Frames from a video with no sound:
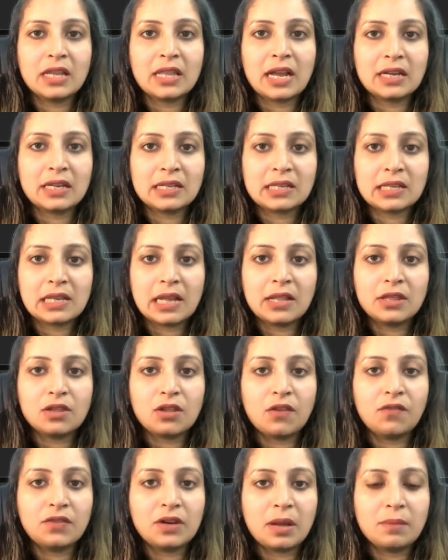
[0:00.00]
that is
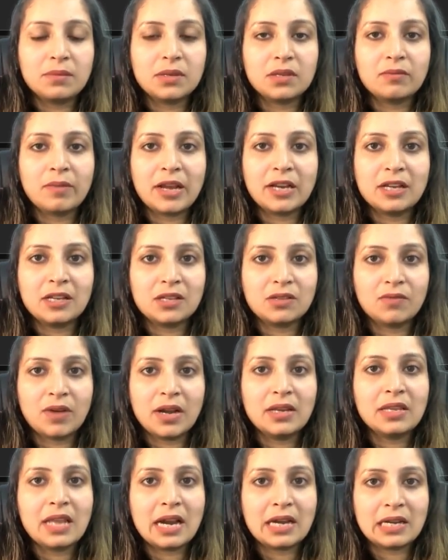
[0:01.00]
length of nums minus
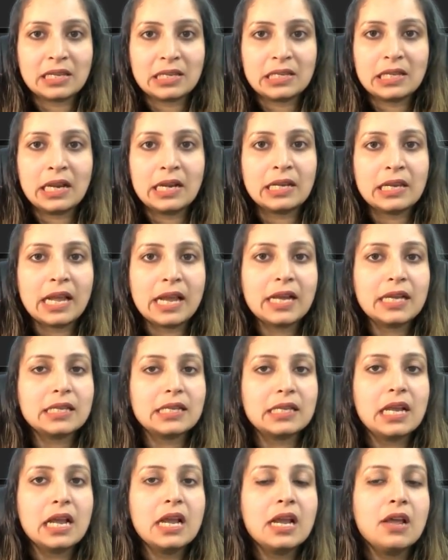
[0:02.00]
1, that is the
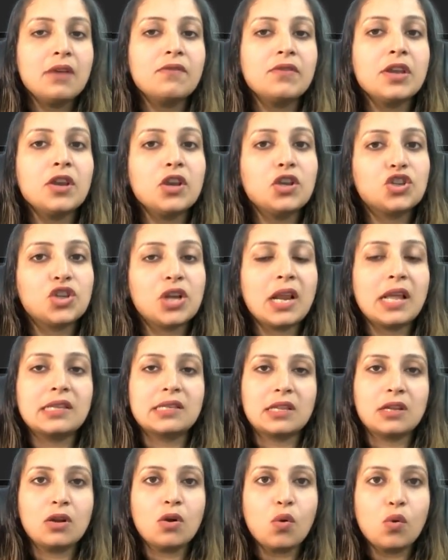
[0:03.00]
index. We
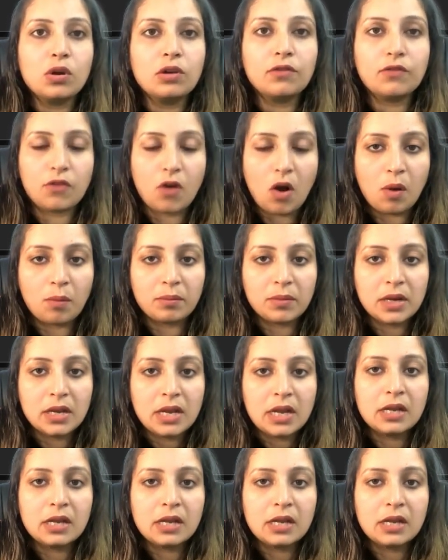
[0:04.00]
initialize the goal from.